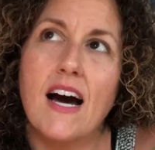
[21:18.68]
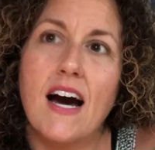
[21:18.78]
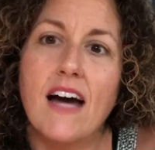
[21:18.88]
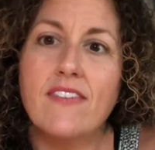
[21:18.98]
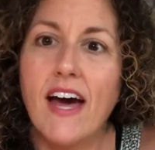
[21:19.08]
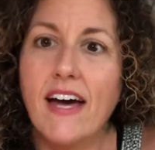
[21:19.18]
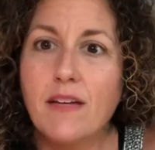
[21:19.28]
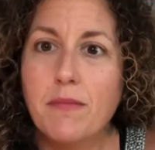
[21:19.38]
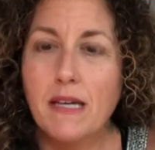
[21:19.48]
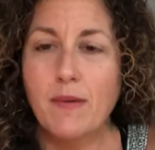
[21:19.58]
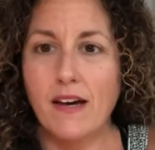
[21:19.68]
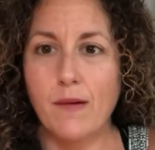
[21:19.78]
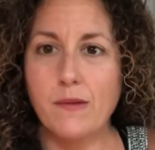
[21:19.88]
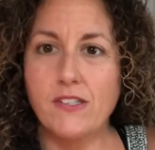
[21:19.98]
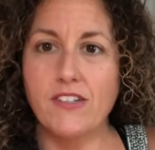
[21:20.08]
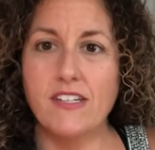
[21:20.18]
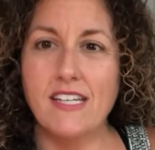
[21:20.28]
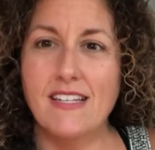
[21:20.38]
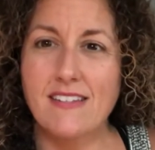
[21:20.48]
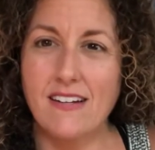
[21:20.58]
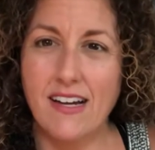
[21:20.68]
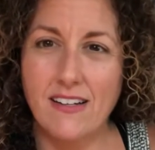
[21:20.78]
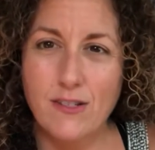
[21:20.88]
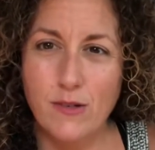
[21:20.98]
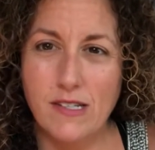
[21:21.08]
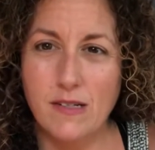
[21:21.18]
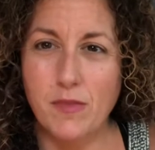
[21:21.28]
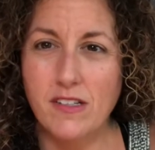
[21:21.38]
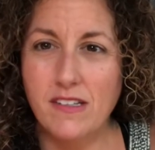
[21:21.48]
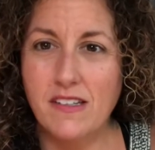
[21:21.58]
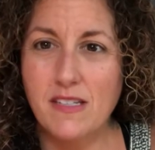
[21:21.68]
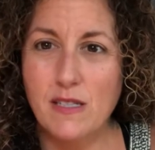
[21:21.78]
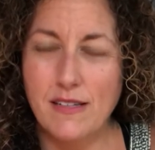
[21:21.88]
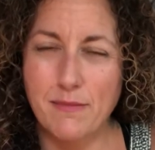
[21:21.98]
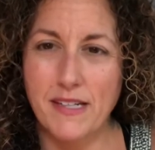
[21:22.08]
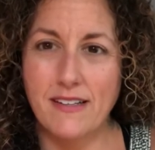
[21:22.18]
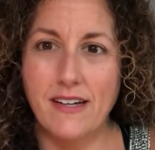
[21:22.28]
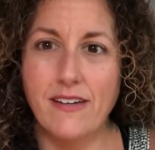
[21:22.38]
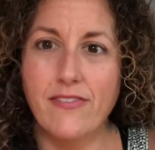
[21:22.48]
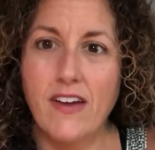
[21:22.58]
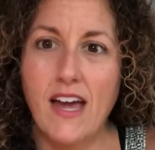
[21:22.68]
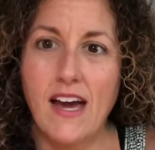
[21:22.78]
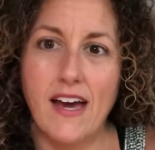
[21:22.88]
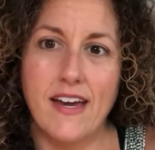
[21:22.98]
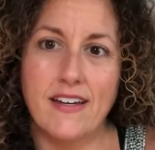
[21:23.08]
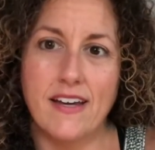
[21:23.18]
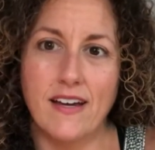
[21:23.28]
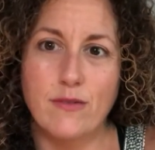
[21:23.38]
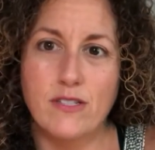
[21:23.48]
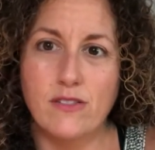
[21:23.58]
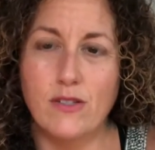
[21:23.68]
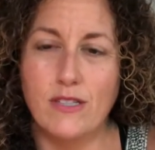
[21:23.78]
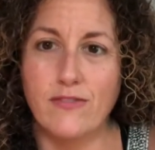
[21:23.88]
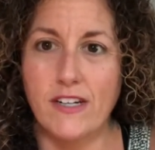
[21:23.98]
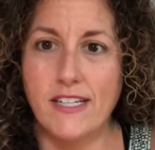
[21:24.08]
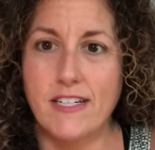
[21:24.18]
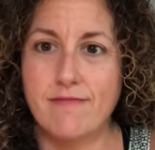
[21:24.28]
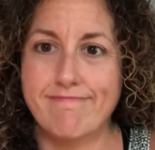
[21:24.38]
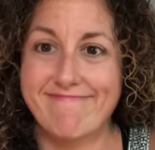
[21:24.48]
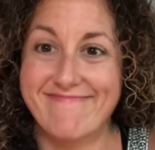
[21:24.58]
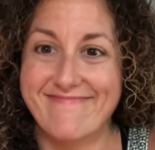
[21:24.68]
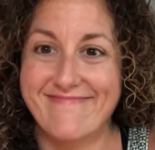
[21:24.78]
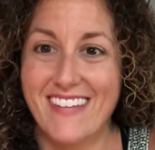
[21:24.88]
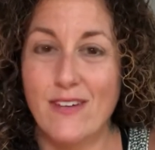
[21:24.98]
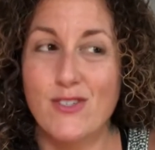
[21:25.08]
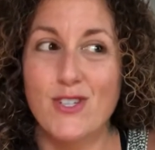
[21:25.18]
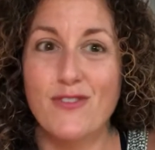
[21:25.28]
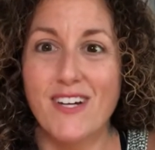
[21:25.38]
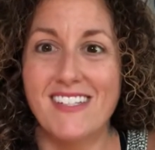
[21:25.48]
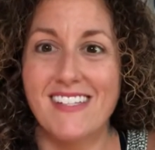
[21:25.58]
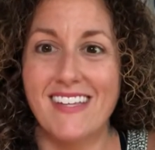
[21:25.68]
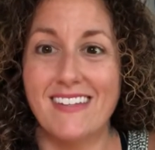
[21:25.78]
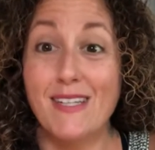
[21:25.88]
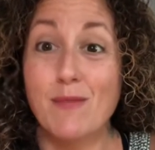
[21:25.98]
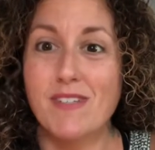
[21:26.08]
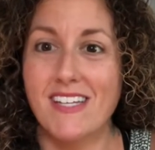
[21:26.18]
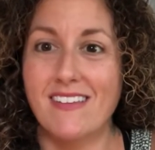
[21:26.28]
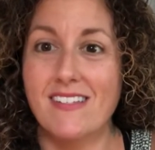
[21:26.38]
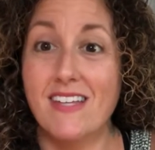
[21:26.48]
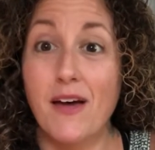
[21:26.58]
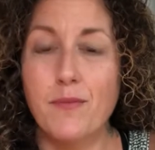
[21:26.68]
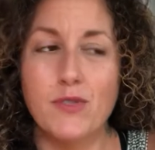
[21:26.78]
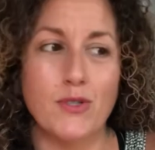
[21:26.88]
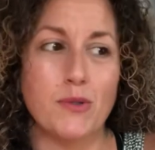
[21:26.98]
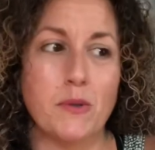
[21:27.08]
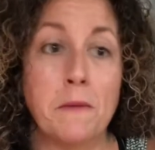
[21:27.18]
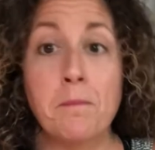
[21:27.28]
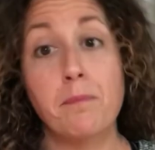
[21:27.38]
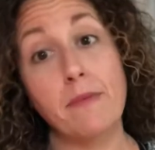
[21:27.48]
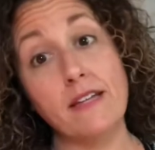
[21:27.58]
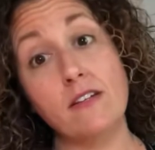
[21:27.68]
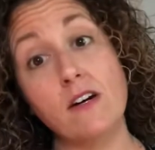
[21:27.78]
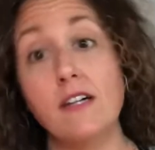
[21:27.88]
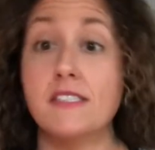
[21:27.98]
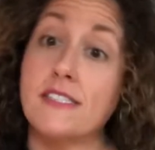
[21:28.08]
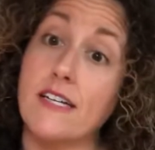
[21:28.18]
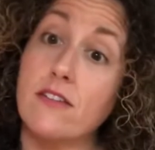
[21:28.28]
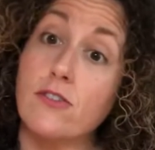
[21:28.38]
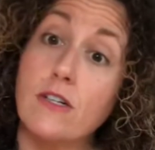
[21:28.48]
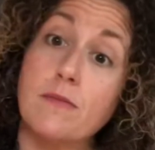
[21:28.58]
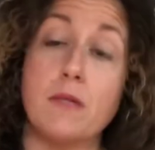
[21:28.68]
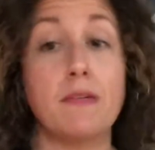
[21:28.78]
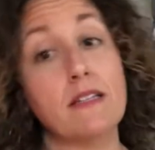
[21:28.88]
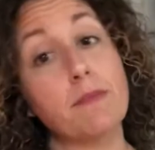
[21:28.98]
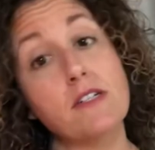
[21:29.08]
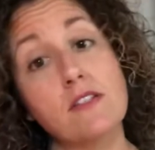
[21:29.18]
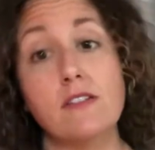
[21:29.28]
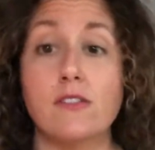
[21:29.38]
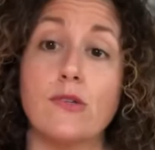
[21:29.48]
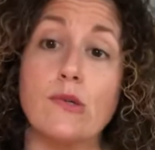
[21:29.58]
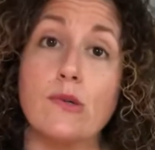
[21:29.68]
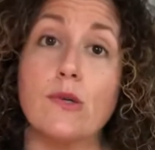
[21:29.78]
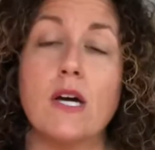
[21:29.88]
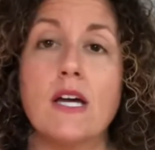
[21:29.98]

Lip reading: had maybe opportunities that are kind of sort of similar to this in my life, and I was too afraid. I was too afraid to take the leap, to take the step, to make the call, to take the trip, to meet the person, to